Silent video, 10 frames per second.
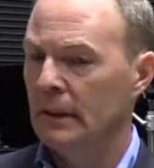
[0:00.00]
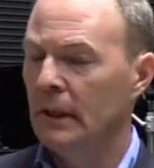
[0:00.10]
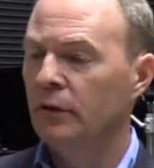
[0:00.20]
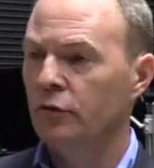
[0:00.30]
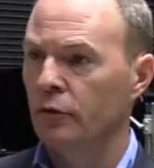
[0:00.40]

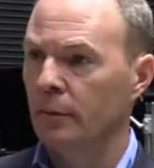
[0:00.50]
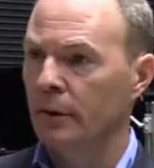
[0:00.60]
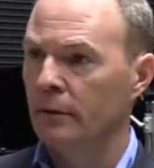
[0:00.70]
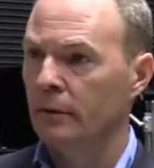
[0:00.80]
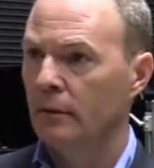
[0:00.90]

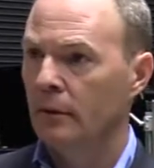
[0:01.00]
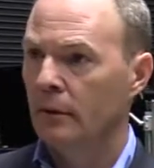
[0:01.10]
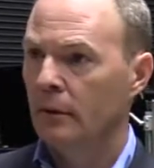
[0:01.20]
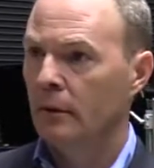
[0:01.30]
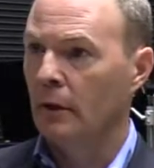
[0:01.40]
instrument
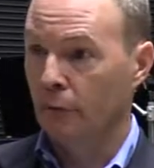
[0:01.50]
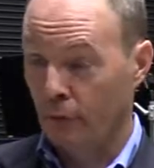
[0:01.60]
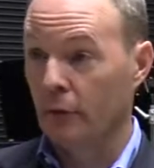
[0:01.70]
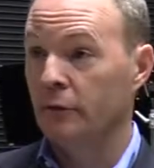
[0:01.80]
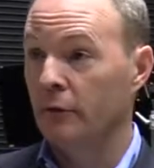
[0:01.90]
that
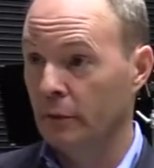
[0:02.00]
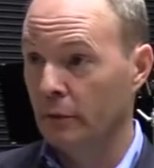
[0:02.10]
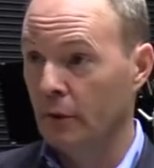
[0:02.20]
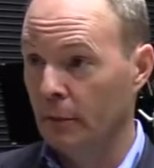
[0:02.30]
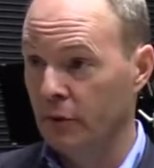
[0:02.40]
first is
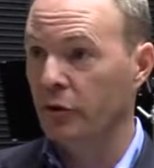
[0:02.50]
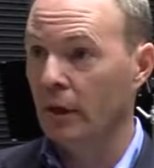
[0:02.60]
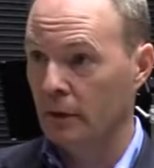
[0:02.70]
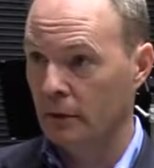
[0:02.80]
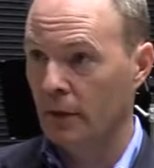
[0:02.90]
going to
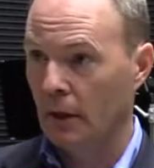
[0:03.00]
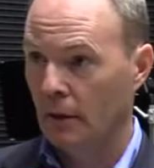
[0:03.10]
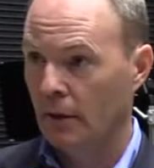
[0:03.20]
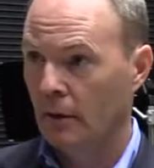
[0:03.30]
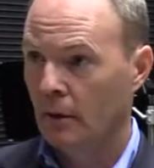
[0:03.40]
shaken to death.
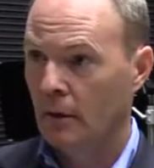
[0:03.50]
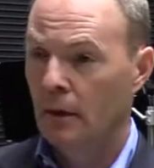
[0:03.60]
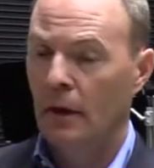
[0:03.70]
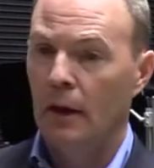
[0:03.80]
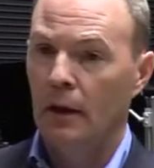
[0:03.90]

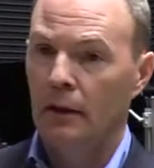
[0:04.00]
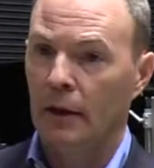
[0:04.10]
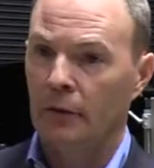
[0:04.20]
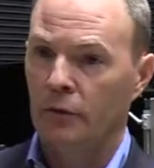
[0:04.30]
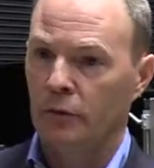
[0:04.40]
And
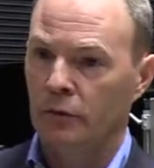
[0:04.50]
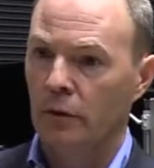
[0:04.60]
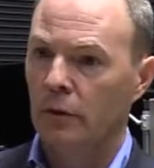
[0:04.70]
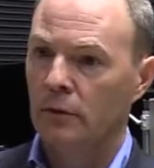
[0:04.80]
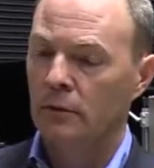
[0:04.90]
as a
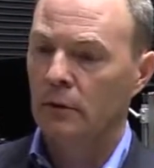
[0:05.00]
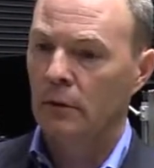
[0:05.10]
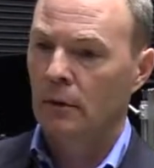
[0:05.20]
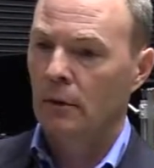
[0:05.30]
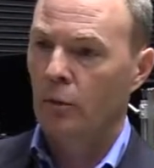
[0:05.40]
result,
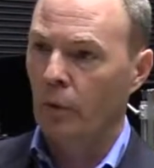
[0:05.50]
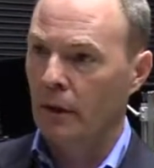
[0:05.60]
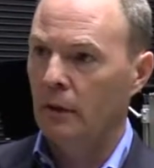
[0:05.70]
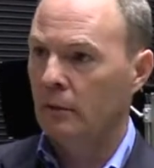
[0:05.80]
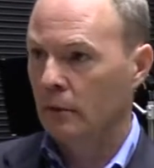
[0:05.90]

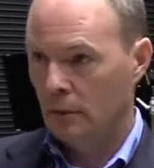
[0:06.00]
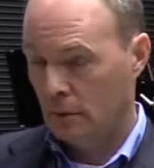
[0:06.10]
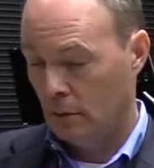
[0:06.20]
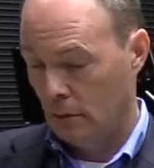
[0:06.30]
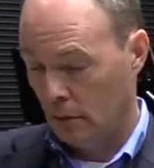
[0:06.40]
we,
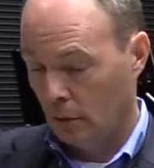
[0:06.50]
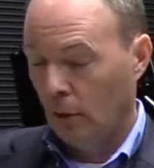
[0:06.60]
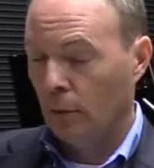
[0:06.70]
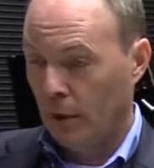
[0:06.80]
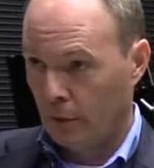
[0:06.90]
the
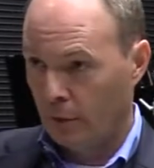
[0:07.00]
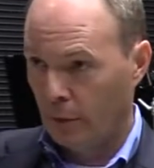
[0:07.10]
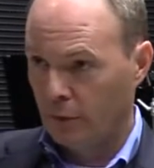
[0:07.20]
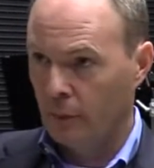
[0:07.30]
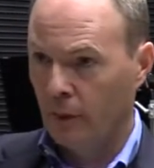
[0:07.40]
global
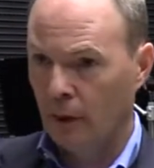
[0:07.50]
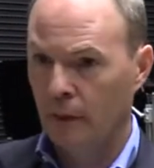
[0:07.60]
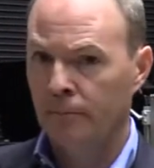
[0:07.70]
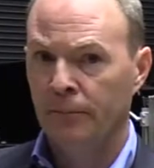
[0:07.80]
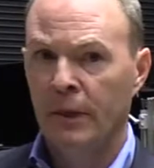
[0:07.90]
aerospace community,
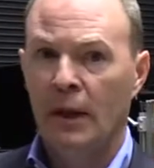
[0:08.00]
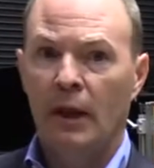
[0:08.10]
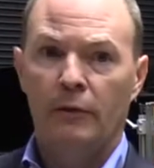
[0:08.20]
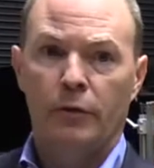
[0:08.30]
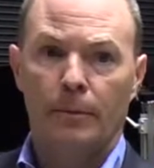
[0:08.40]

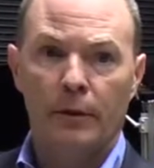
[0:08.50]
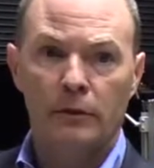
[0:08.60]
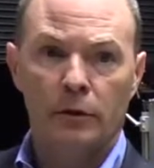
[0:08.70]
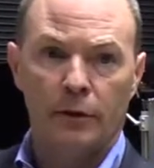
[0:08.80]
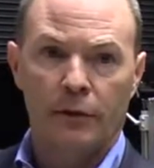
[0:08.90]
have to
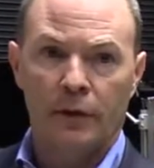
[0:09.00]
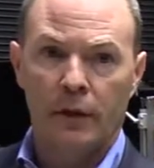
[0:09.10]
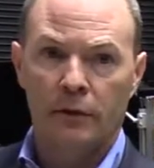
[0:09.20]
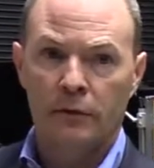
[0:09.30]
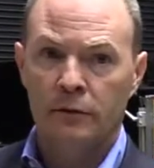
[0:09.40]
build our
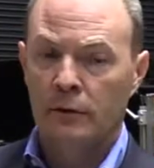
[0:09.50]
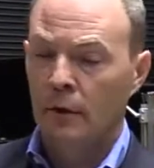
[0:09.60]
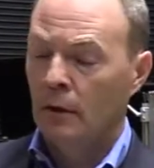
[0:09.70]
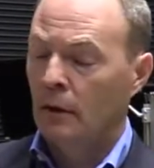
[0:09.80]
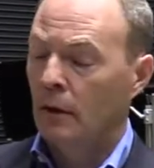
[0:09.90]
things
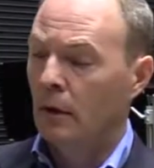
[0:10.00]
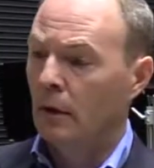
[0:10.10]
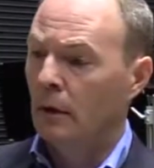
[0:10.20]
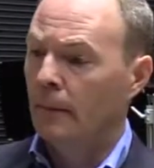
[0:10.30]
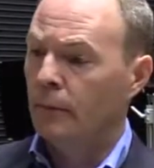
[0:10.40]

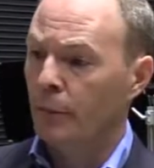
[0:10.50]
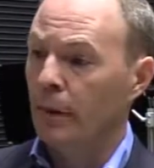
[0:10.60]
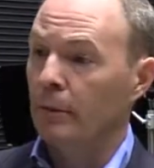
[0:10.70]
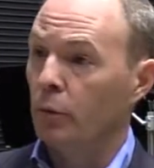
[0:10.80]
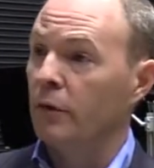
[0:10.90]
to be
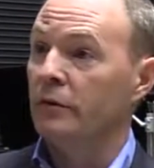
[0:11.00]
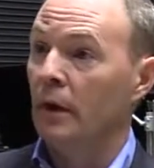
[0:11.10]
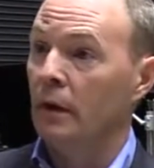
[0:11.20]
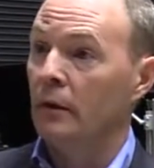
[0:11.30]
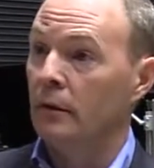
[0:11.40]
able to
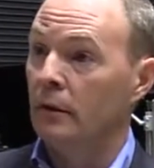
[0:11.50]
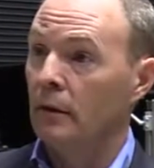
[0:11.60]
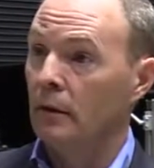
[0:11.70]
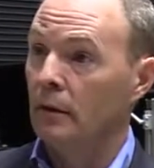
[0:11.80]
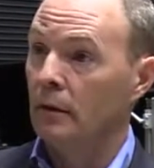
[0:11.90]
withstand
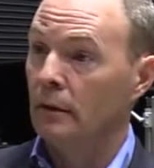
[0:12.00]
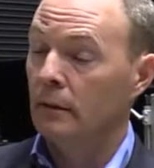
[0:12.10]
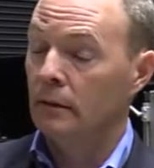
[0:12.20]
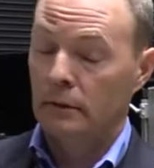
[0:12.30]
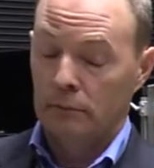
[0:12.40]
the
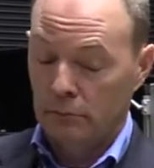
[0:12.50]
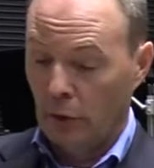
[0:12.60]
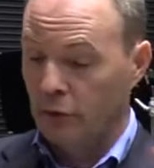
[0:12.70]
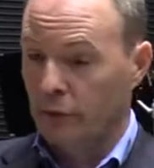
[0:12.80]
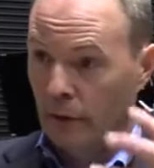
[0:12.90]

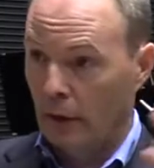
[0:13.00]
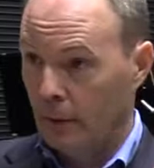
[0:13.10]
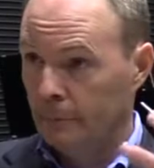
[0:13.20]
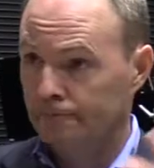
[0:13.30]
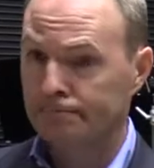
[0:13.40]
launch environment.